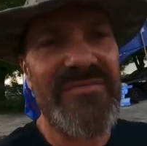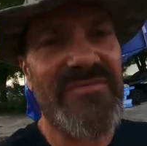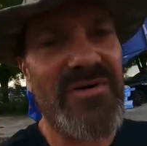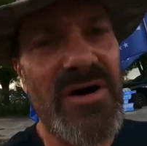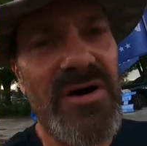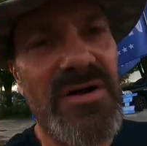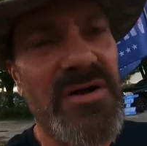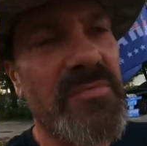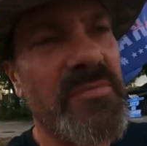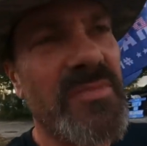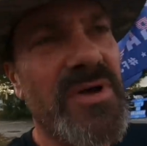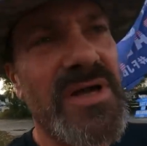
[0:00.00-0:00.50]
have
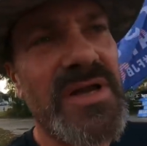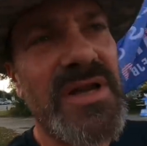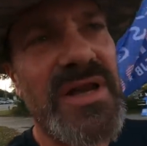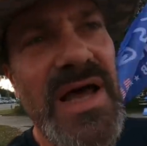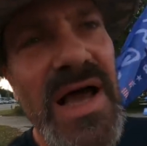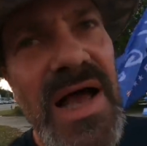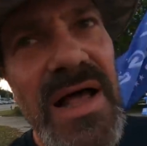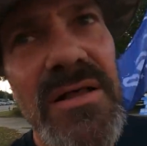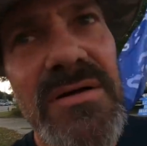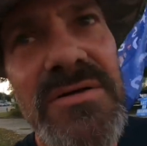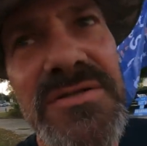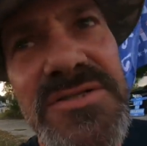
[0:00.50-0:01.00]
$100 million.
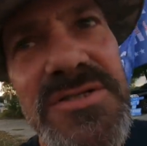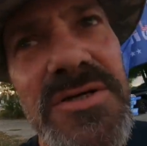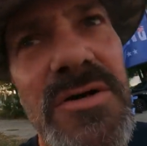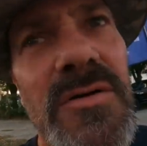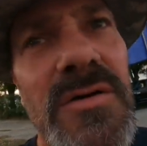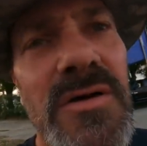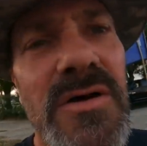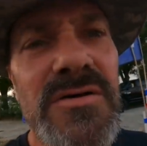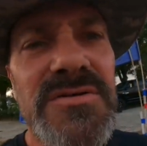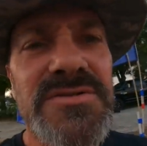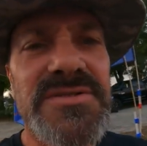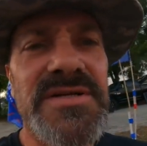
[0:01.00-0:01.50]

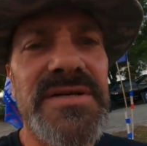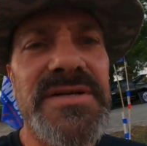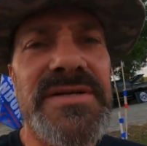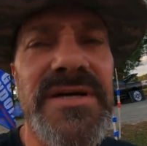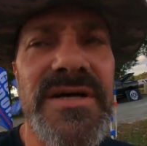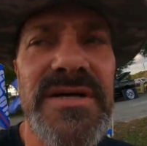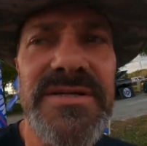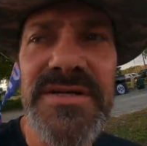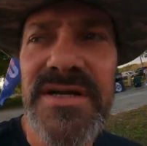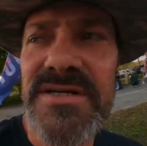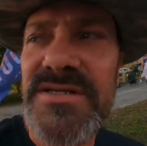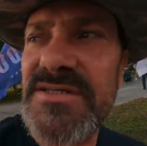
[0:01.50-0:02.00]
Joel Osteen
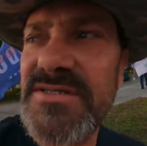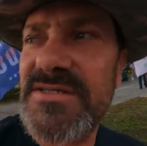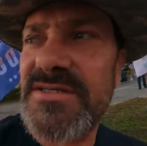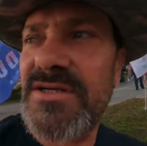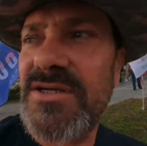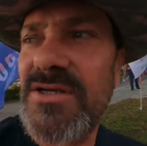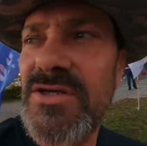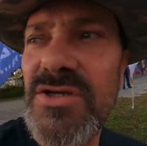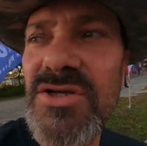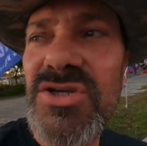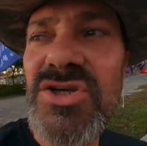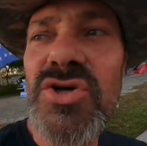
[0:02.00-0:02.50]
does. I just
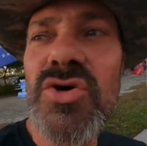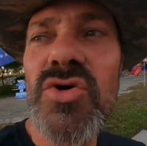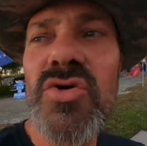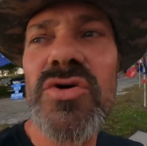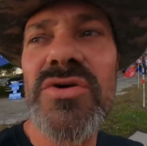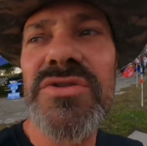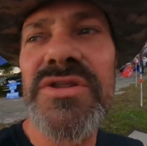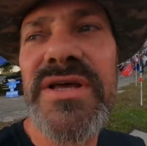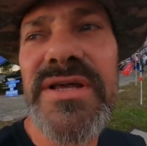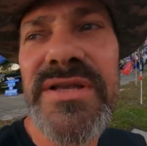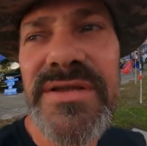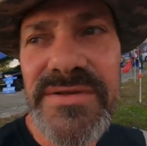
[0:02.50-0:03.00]

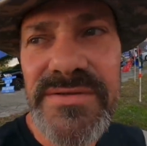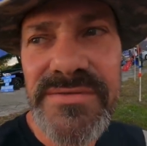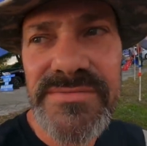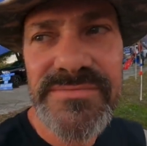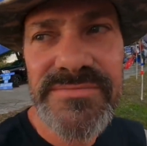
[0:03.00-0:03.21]
Googled it.